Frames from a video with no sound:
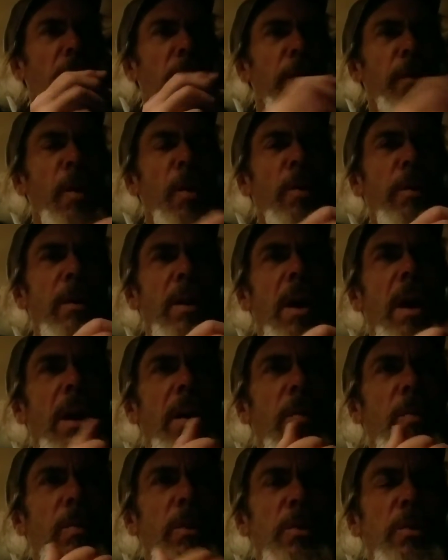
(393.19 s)
Third
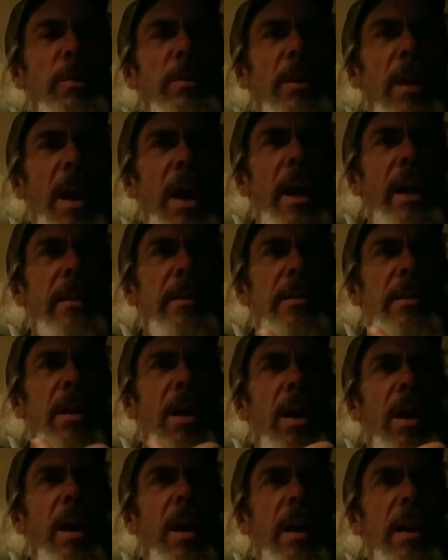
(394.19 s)
night, which was last
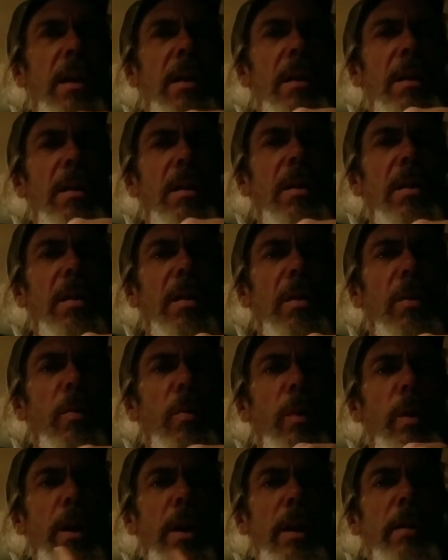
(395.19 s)
night,
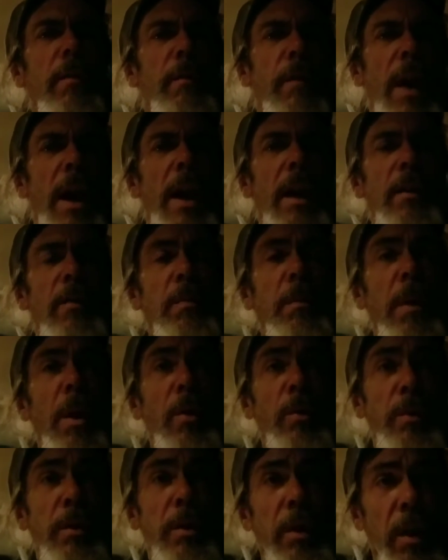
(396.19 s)
we vacked
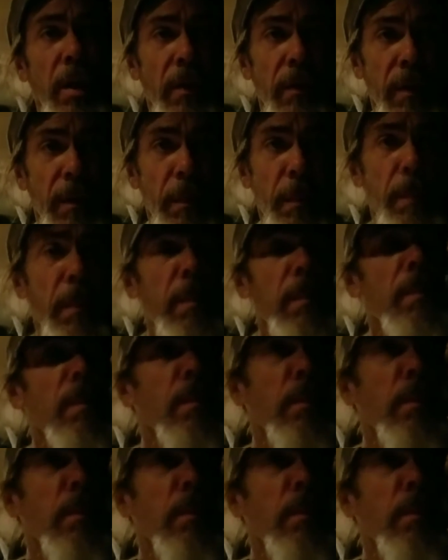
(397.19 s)
most of them,